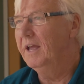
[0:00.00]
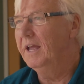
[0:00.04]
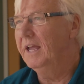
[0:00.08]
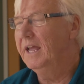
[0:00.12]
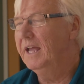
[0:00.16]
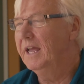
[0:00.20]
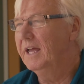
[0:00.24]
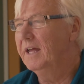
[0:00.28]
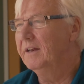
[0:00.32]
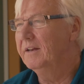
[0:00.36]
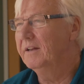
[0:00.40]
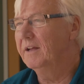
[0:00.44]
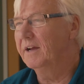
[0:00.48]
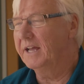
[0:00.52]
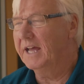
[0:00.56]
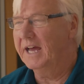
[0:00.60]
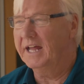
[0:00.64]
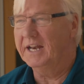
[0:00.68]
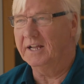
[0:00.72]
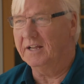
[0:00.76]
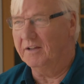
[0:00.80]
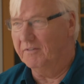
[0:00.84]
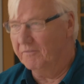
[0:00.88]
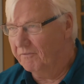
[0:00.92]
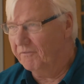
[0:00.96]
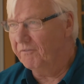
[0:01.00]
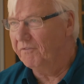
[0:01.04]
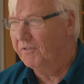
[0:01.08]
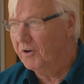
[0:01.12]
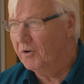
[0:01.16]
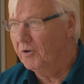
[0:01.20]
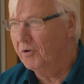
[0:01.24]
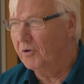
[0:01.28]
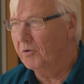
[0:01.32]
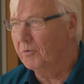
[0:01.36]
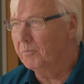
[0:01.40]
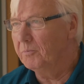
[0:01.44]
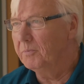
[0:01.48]
and I uh, kind of
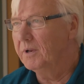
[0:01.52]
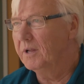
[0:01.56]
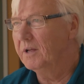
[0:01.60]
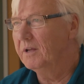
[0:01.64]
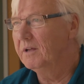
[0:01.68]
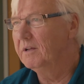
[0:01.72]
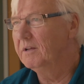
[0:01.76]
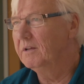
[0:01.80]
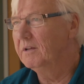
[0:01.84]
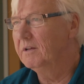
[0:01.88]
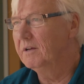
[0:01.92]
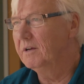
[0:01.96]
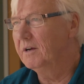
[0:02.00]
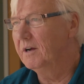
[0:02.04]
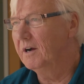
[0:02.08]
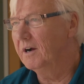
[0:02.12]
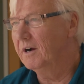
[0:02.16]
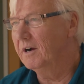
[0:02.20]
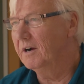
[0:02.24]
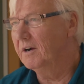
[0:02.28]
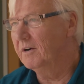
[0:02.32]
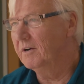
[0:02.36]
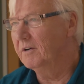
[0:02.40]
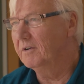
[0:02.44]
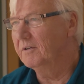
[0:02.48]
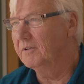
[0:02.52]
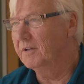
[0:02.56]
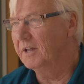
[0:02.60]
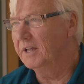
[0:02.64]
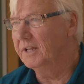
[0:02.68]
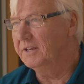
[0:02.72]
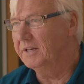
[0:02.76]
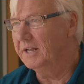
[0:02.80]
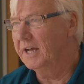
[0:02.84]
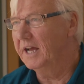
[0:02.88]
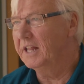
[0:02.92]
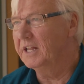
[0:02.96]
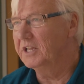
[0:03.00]
confirmed our
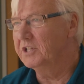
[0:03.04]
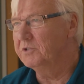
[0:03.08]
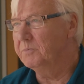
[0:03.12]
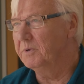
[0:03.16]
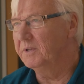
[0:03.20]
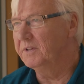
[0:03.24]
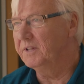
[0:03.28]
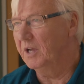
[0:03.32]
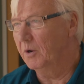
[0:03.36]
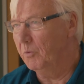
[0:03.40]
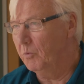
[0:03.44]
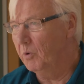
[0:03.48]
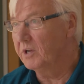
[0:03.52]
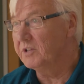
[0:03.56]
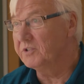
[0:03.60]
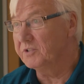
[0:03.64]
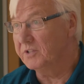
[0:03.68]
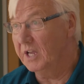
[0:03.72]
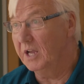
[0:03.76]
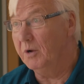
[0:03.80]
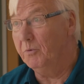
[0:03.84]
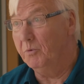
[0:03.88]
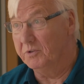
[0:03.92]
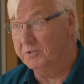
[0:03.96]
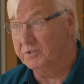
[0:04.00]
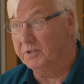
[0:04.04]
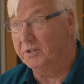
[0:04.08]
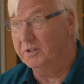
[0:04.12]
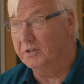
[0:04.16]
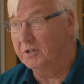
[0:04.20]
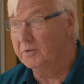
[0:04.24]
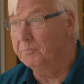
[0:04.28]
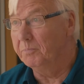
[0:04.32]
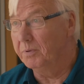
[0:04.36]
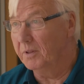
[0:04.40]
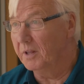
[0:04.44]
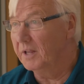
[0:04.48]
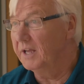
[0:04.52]
acknowledgement that Westgate was a
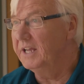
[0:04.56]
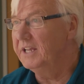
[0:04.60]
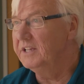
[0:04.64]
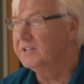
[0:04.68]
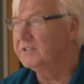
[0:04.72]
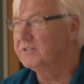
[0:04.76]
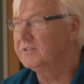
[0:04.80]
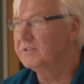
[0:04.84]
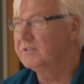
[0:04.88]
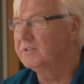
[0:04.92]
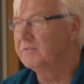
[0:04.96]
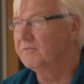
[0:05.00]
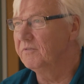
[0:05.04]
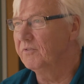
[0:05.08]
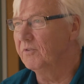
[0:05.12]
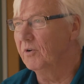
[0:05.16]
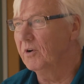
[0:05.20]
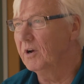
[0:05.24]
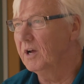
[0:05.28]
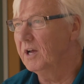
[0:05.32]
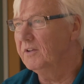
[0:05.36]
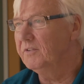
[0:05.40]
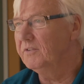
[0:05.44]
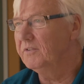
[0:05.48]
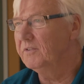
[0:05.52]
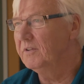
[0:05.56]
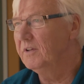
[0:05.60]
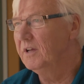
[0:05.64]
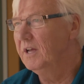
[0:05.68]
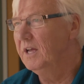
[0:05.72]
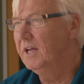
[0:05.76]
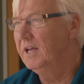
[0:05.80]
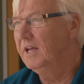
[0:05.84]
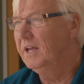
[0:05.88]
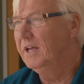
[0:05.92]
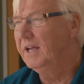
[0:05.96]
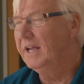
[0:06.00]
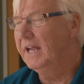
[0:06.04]
good place for us.
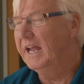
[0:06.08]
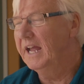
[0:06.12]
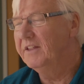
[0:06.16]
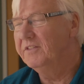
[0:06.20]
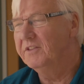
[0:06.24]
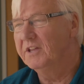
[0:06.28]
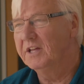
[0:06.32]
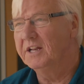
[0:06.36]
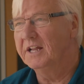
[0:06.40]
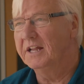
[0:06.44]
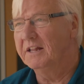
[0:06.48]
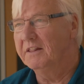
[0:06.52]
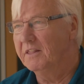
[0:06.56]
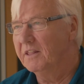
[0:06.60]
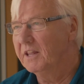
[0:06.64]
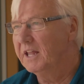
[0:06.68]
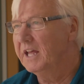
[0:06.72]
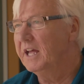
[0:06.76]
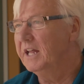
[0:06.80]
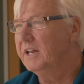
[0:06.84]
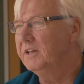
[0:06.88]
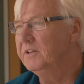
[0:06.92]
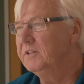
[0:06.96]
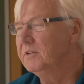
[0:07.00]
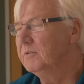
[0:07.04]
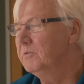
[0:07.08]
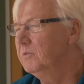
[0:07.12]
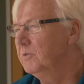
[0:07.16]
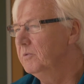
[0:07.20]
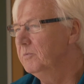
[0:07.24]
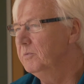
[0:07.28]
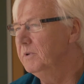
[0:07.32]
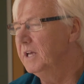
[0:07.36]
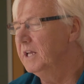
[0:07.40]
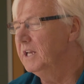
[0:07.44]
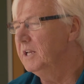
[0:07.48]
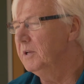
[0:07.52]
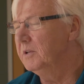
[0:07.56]
And then it led to
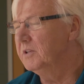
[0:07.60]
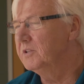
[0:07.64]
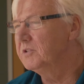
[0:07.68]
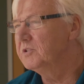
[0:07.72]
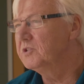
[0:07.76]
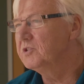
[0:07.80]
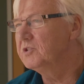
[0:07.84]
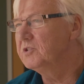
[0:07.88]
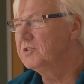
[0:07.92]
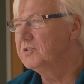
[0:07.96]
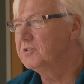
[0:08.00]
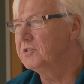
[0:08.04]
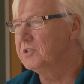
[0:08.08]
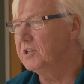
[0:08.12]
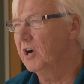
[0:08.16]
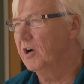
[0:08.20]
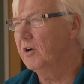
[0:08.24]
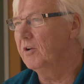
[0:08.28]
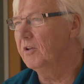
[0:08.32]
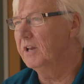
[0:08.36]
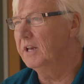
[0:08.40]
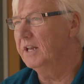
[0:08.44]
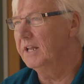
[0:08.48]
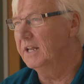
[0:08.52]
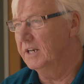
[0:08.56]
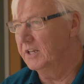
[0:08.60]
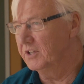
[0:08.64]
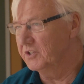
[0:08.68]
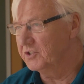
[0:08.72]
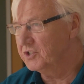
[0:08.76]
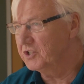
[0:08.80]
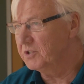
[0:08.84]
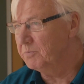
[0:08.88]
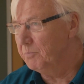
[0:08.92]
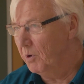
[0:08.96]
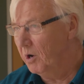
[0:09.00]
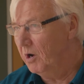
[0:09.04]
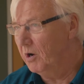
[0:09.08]
getting started in a
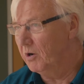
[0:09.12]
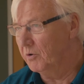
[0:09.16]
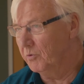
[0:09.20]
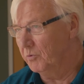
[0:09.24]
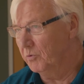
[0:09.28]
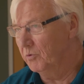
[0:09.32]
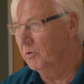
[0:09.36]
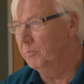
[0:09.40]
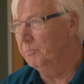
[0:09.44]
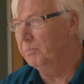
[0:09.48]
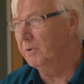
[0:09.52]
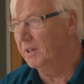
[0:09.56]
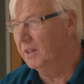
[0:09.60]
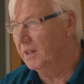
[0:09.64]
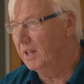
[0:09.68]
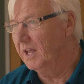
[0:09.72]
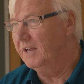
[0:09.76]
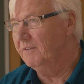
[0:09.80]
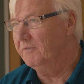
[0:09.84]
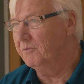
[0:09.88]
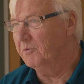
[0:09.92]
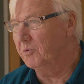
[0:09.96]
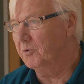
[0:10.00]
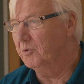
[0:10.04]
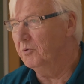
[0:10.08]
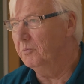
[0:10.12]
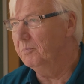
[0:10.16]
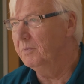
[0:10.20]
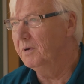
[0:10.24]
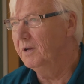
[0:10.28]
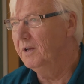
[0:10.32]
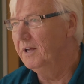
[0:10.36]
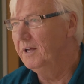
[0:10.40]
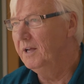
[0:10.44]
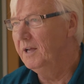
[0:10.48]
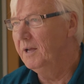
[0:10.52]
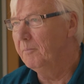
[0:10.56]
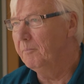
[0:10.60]
small group, a life group,
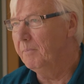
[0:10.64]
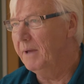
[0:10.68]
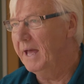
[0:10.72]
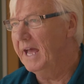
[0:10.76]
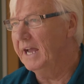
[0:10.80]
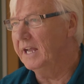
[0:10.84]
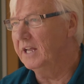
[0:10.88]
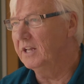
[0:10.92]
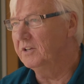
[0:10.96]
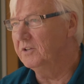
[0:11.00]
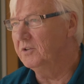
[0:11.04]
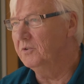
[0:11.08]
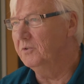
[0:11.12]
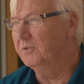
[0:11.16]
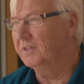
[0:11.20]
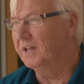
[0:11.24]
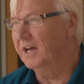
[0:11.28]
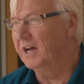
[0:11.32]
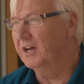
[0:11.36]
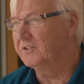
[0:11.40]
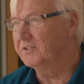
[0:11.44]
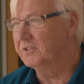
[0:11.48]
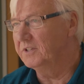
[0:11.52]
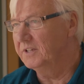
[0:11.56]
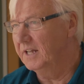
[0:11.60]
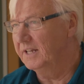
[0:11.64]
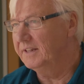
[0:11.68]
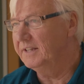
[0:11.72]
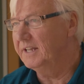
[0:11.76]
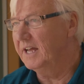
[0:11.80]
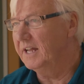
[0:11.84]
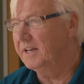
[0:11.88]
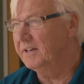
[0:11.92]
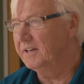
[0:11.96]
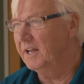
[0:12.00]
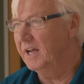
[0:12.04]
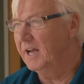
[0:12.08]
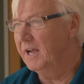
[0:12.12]
back in 2000 at
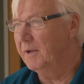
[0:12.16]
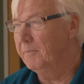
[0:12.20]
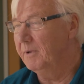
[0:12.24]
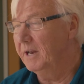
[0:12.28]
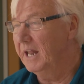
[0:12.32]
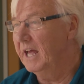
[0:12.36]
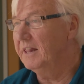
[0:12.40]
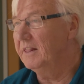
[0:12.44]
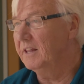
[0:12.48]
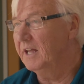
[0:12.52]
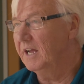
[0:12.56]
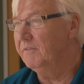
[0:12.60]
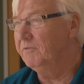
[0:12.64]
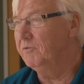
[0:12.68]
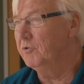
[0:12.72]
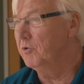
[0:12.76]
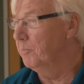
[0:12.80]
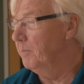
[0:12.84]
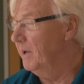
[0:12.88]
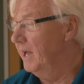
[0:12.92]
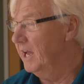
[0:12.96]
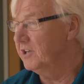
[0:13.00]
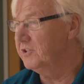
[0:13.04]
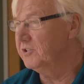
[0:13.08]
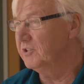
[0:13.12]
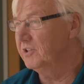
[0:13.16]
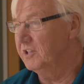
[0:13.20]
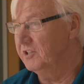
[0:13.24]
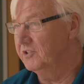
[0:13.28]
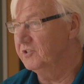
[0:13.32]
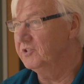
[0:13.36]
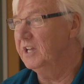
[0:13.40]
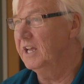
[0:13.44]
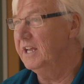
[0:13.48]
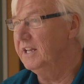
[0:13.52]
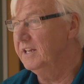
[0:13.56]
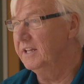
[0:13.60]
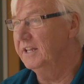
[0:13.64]
that time. And that life group actually
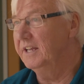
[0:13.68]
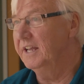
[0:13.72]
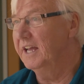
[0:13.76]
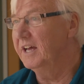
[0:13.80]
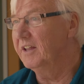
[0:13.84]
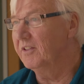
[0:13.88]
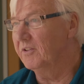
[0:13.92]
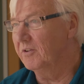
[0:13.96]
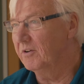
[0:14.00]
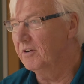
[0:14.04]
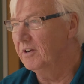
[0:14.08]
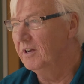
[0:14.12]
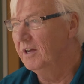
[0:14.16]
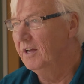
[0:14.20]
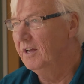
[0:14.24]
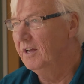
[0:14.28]
stayed together